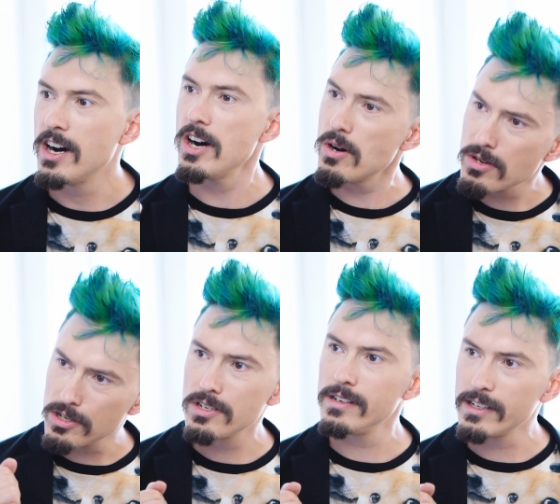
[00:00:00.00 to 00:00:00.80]
oh,
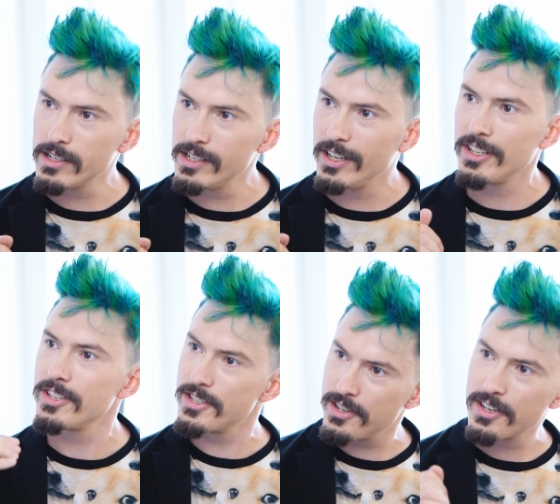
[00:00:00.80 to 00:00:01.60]
you're doing good,
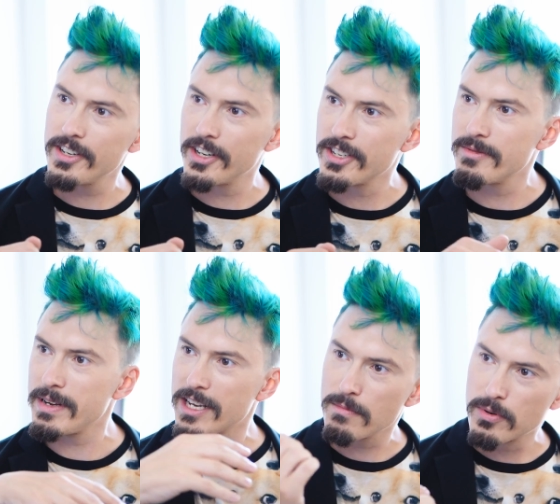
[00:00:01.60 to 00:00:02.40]
you're doing good, you're
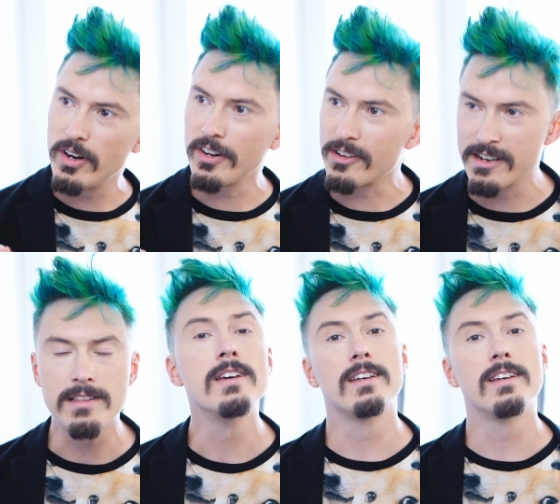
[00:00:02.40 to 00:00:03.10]
making progress,